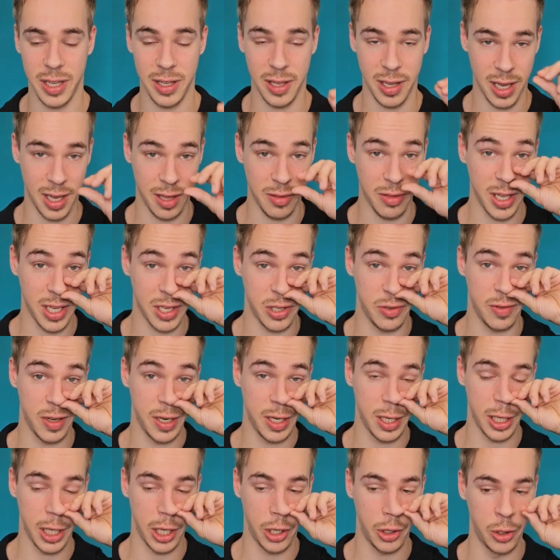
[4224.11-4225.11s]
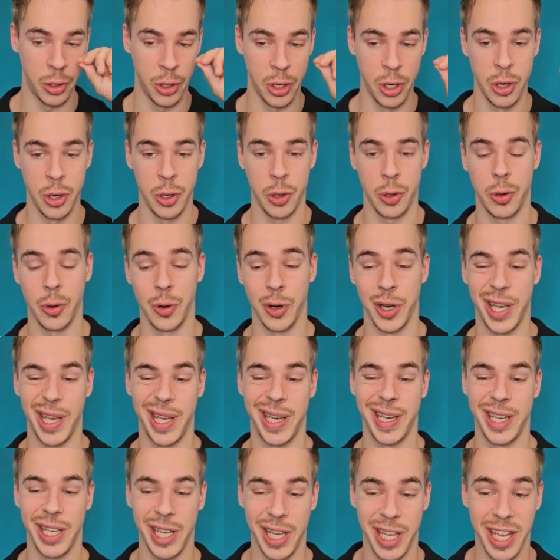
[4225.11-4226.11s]
in this video or
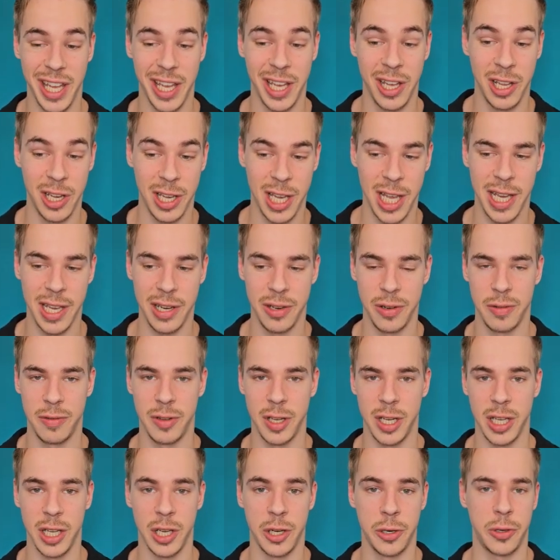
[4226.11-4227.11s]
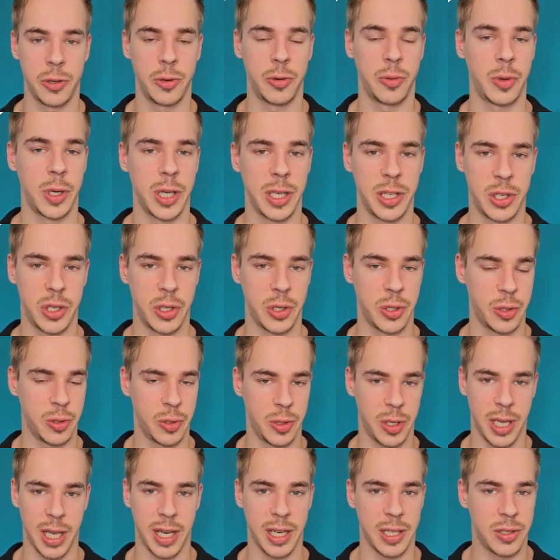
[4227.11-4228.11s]
in a later video once you
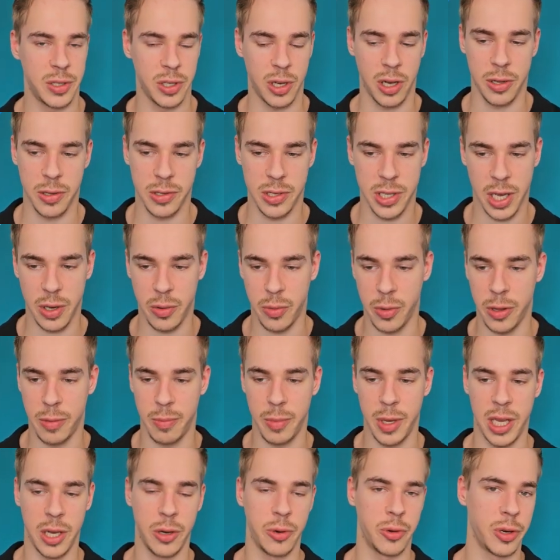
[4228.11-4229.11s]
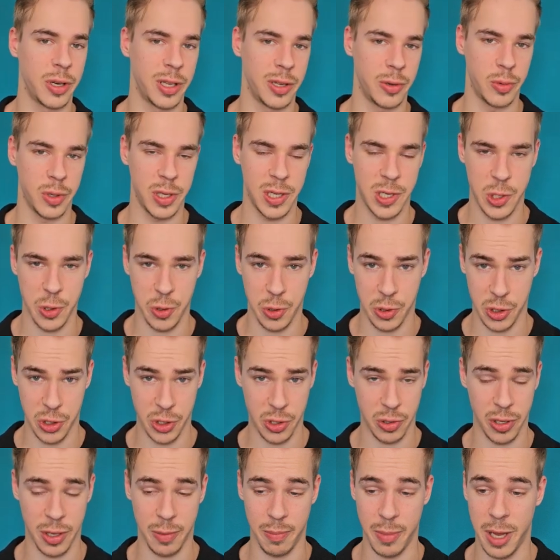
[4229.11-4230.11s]
get into contact with me or in the
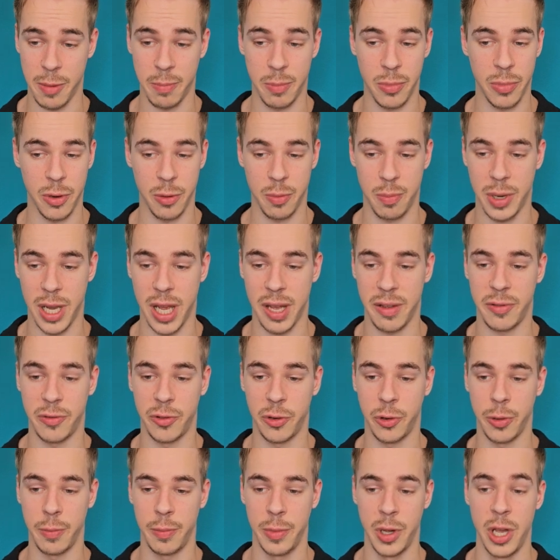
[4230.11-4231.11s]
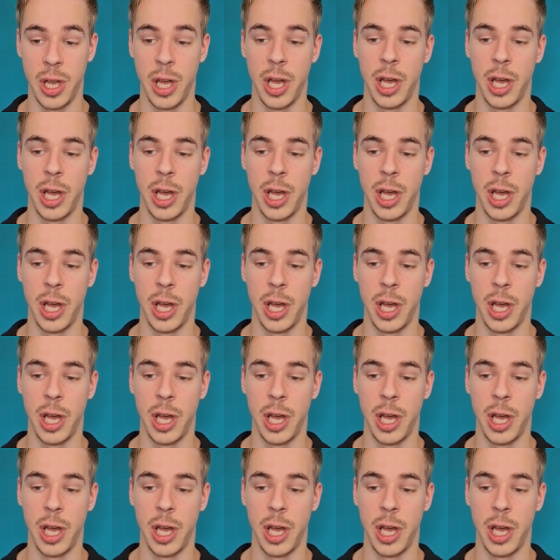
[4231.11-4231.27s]
resources on the member platform.